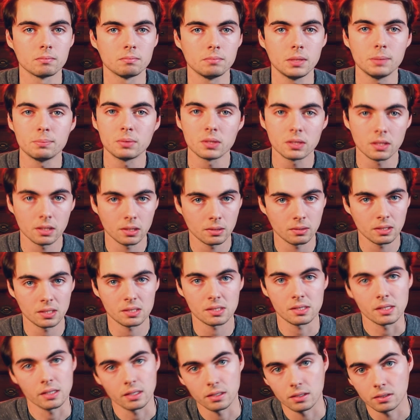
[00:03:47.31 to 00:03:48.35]
People can
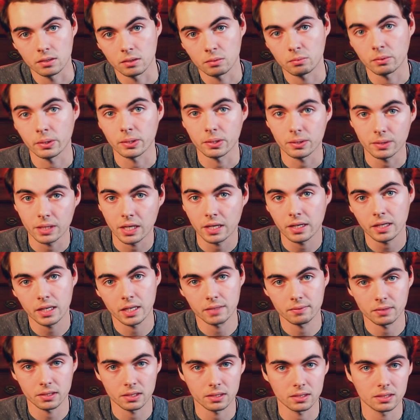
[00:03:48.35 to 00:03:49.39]
always tell when you're not
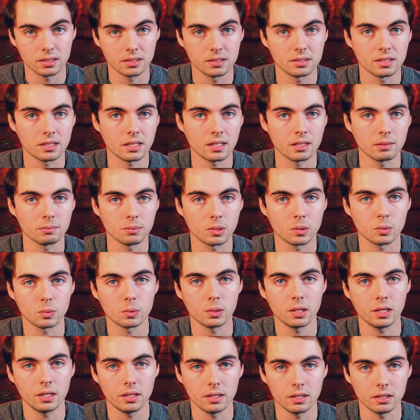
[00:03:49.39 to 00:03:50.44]
having a good time
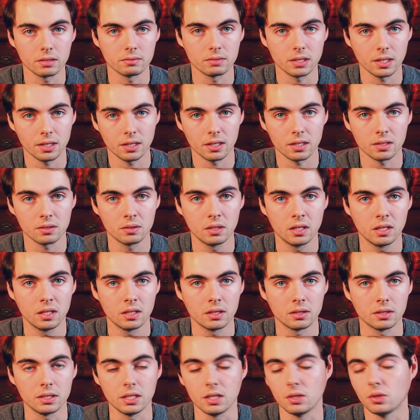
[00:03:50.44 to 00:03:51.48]
creating a video.
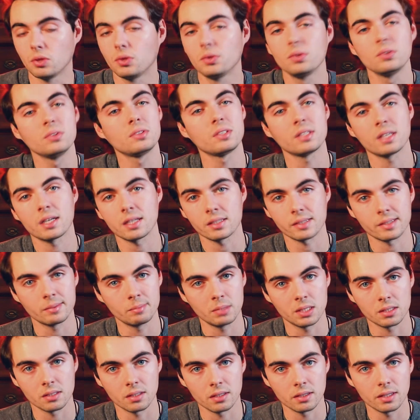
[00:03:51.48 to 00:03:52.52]
The enthusiasm
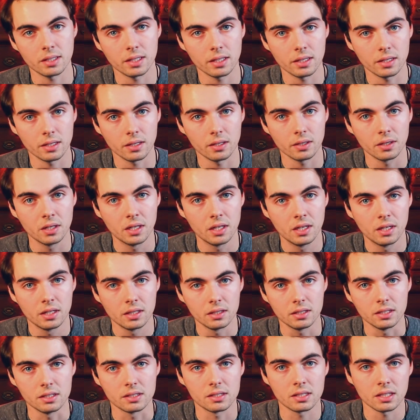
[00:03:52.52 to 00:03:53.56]
isn't there,
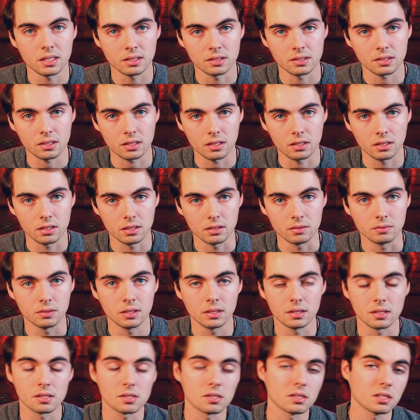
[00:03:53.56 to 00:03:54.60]
the sense of
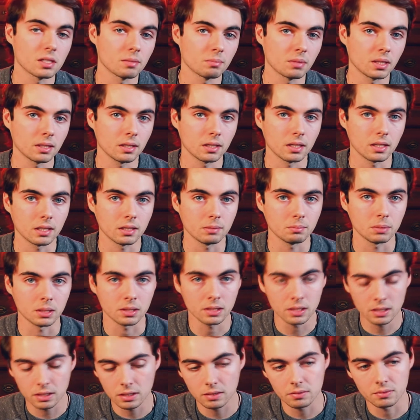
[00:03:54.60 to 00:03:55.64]
this is something that I
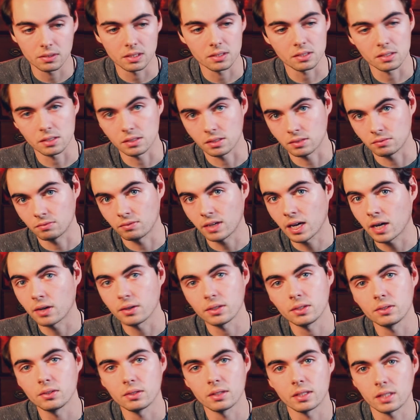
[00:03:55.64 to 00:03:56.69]
believe, this is
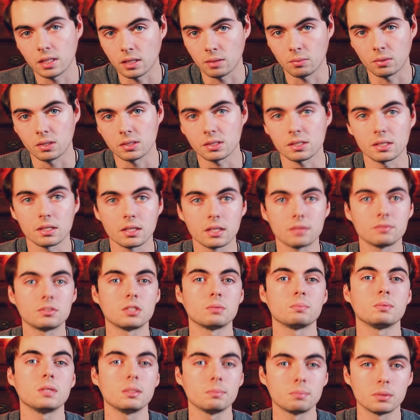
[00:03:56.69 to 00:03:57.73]
value that I want to give
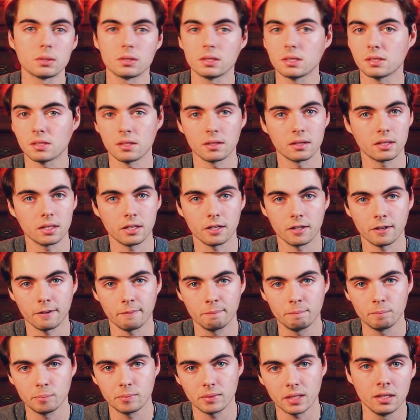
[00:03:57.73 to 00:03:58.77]
to people isn't there.